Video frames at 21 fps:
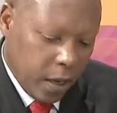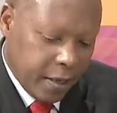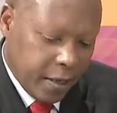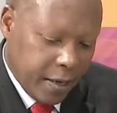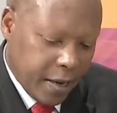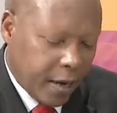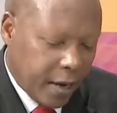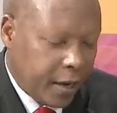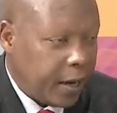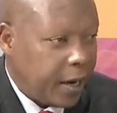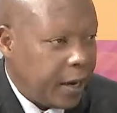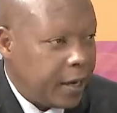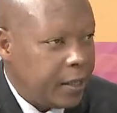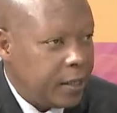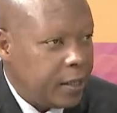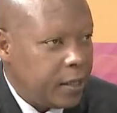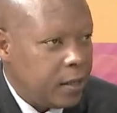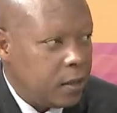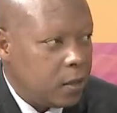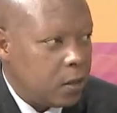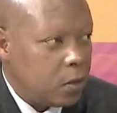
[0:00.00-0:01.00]
and the under
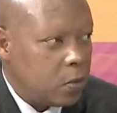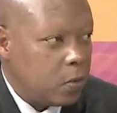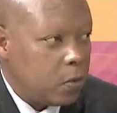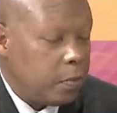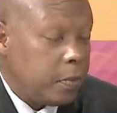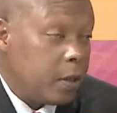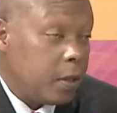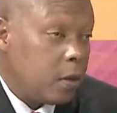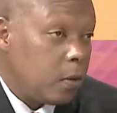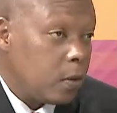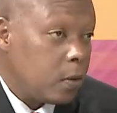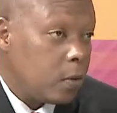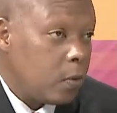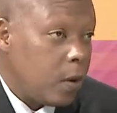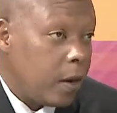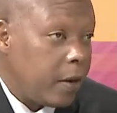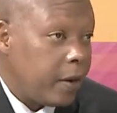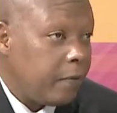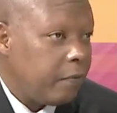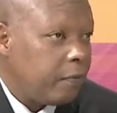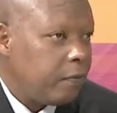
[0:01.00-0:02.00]
19s would be those
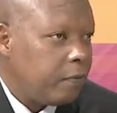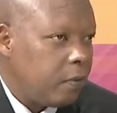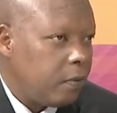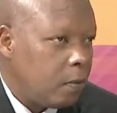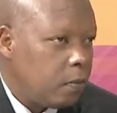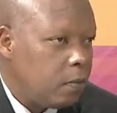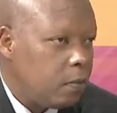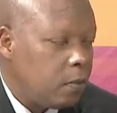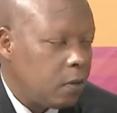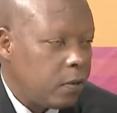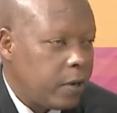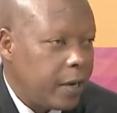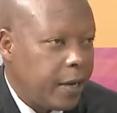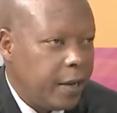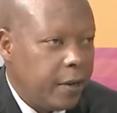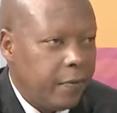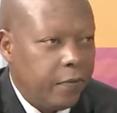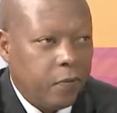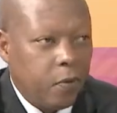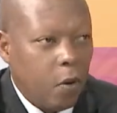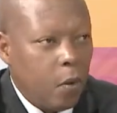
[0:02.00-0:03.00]
who are in Form
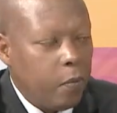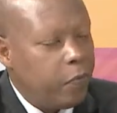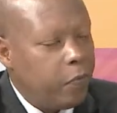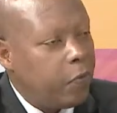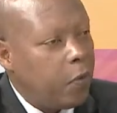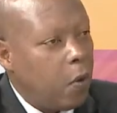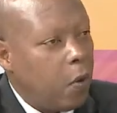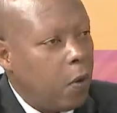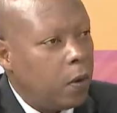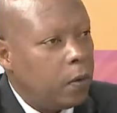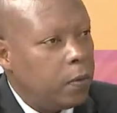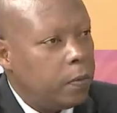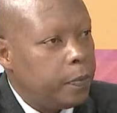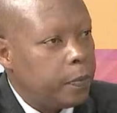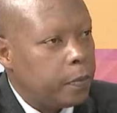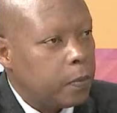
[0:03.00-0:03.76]
3, Form 4?